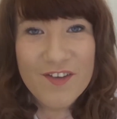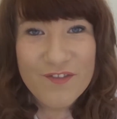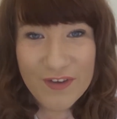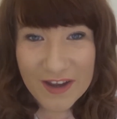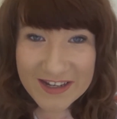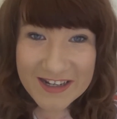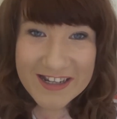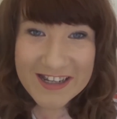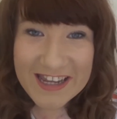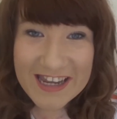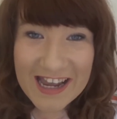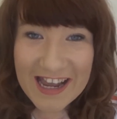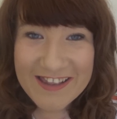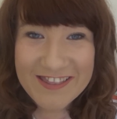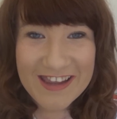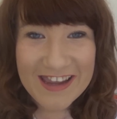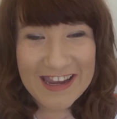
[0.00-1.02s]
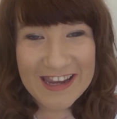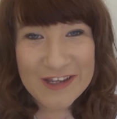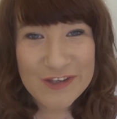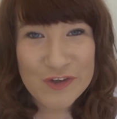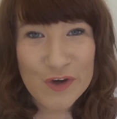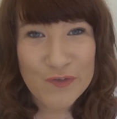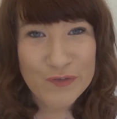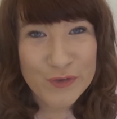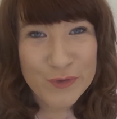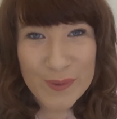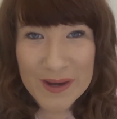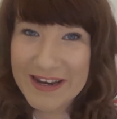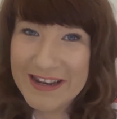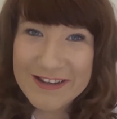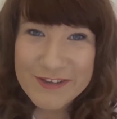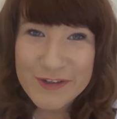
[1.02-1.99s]
Finally, at the age of
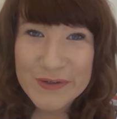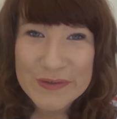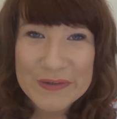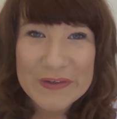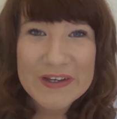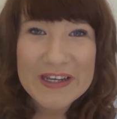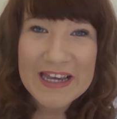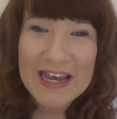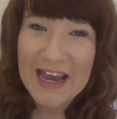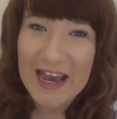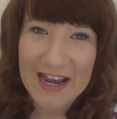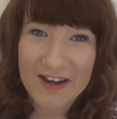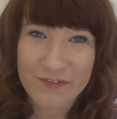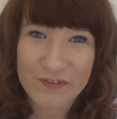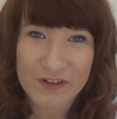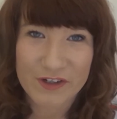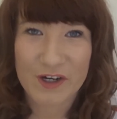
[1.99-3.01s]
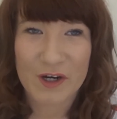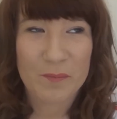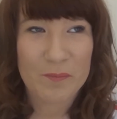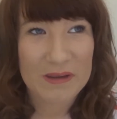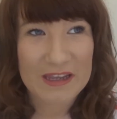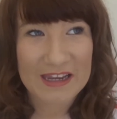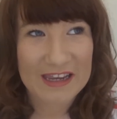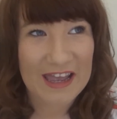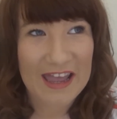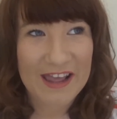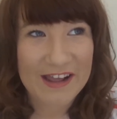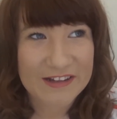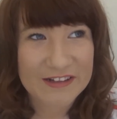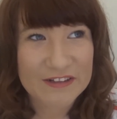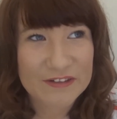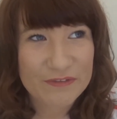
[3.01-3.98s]
22, after being
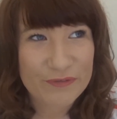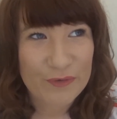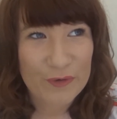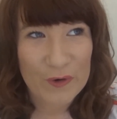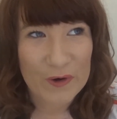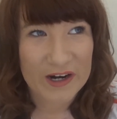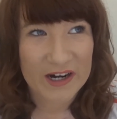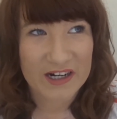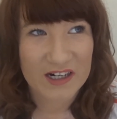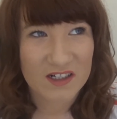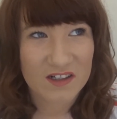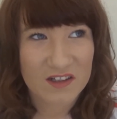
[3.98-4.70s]
ill for